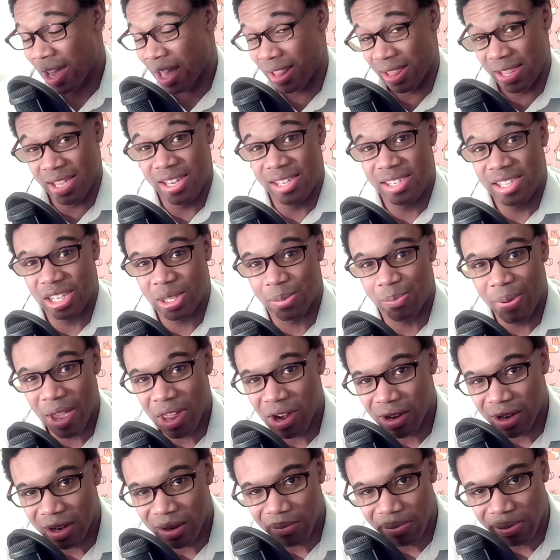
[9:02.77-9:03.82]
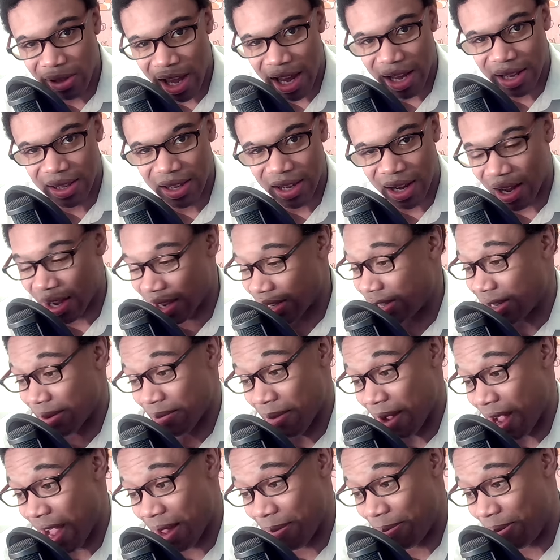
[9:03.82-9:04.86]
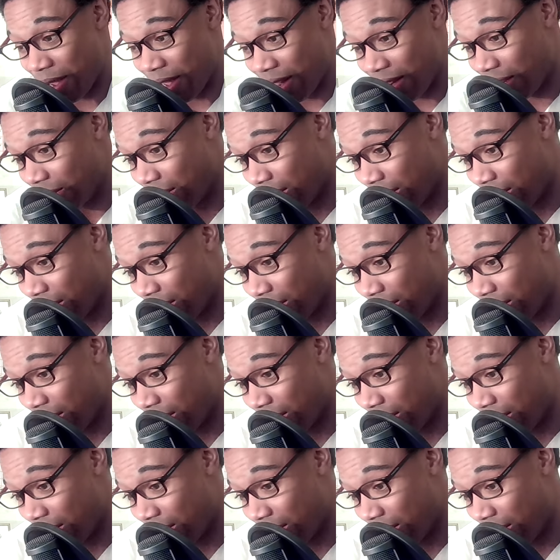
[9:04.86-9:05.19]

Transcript: least it's better than Plague Dogs, in my opinion